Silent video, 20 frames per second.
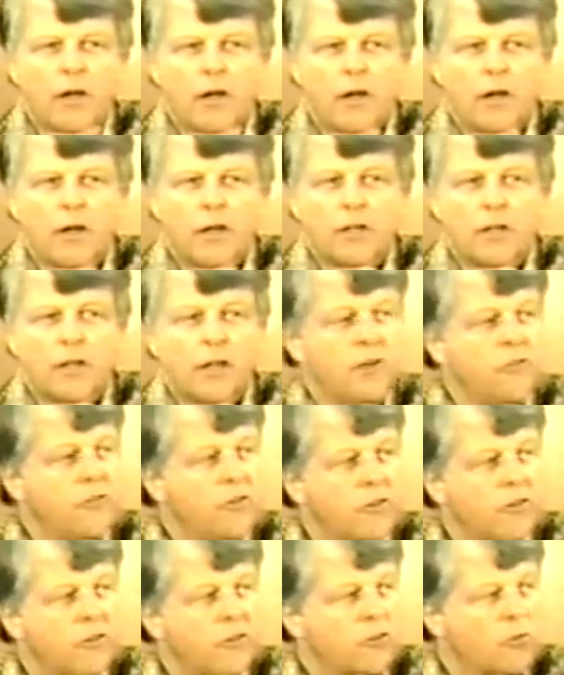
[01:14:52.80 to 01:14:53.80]
In the 19th
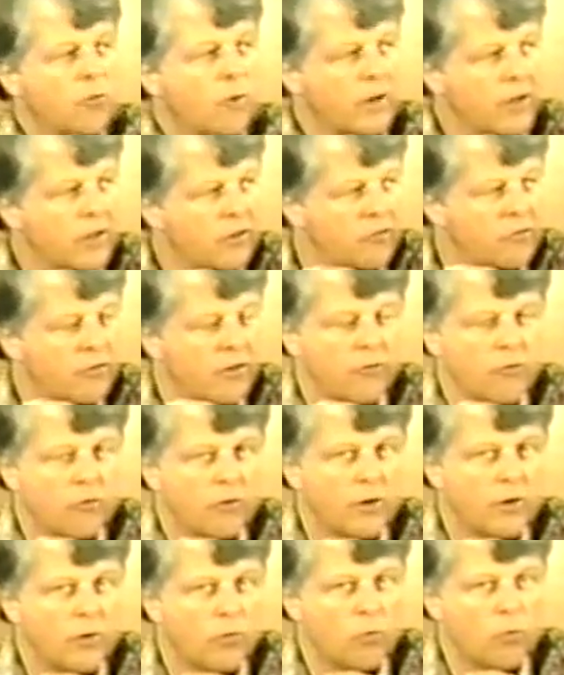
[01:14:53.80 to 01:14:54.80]
and 20th
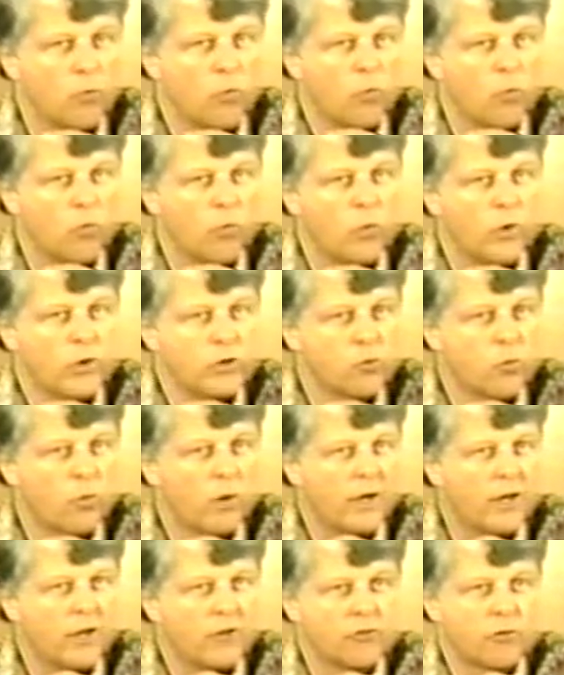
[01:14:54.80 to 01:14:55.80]
century, which
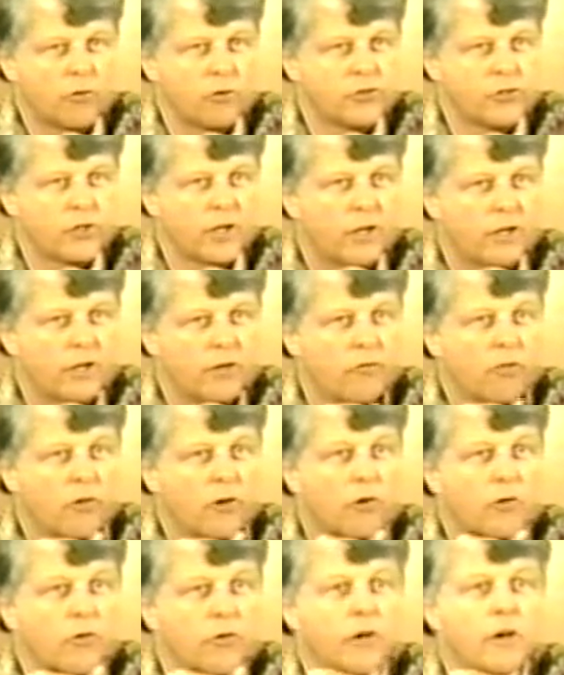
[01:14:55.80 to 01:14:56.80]
way has Christianity
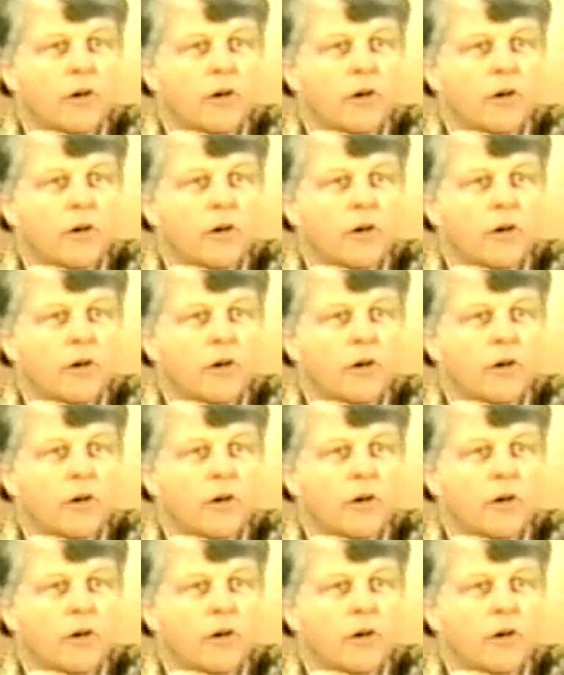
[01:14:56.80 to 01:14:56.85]
flowed?